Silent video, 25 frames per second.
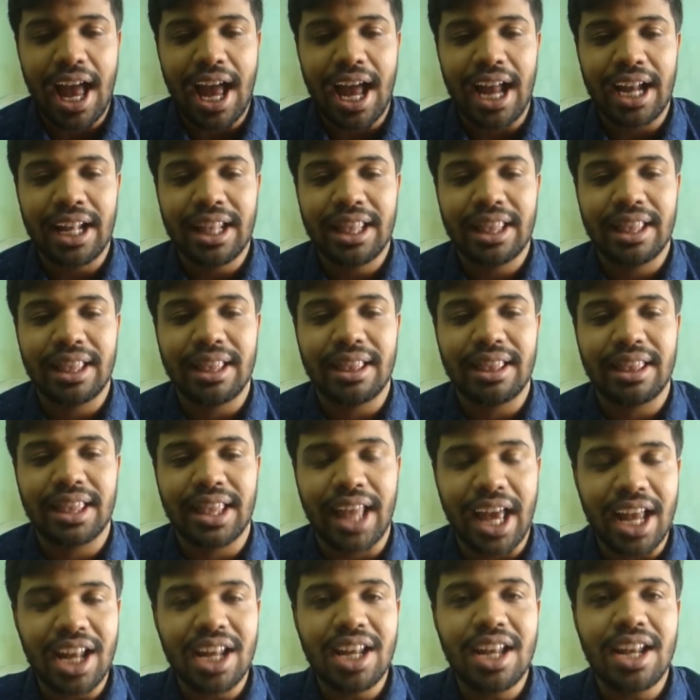And
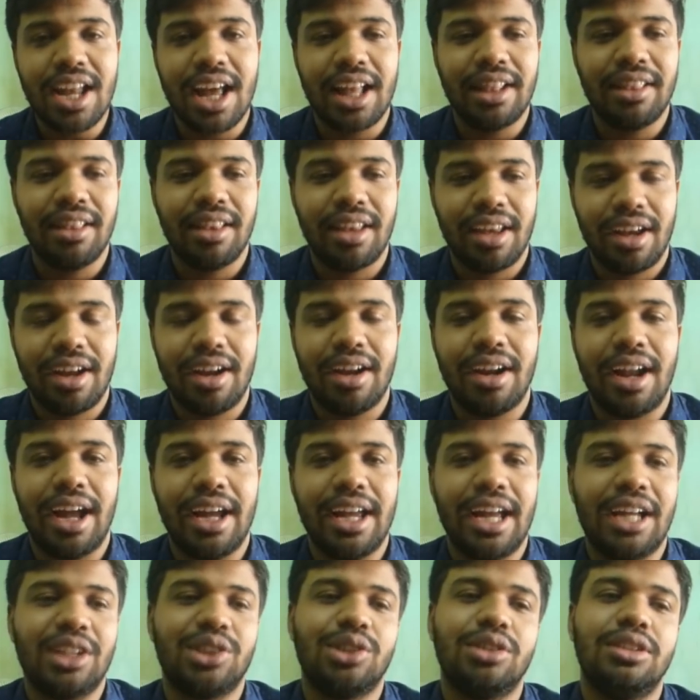then and there,
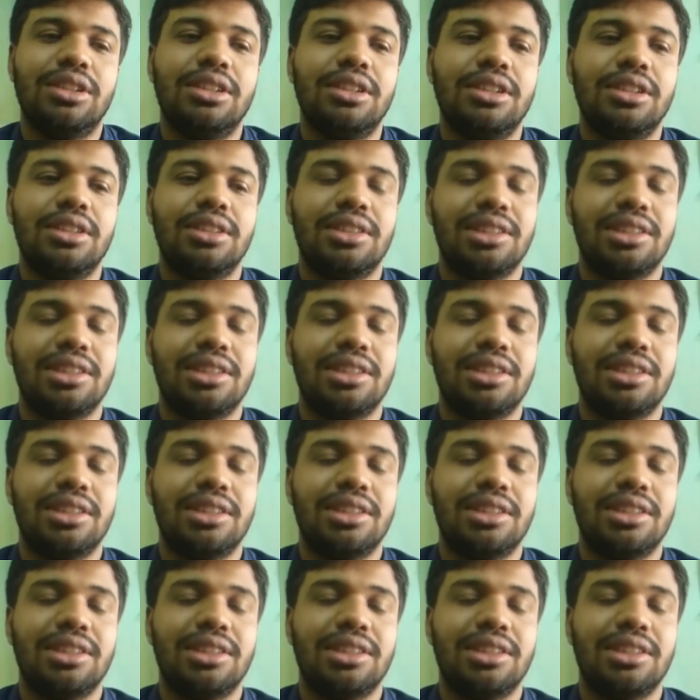I actually